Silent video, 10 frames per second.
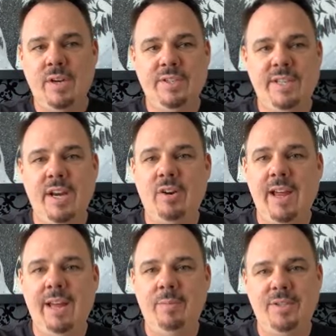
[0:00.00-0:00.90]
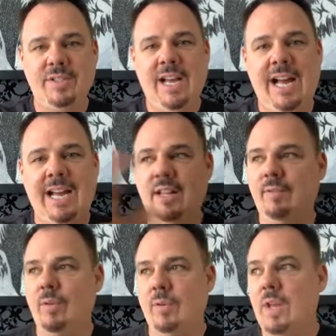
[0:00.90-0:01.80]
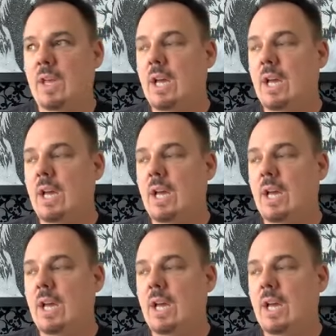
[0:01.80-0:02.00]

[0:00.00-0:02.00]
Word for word: our C R M, which is High Level,